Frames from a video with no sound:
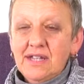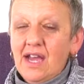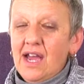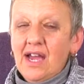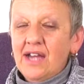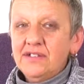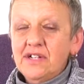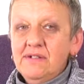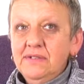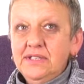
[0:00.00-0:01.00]
I
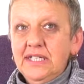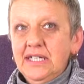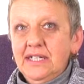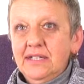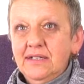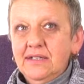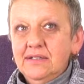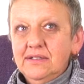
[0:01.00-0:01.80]
don't think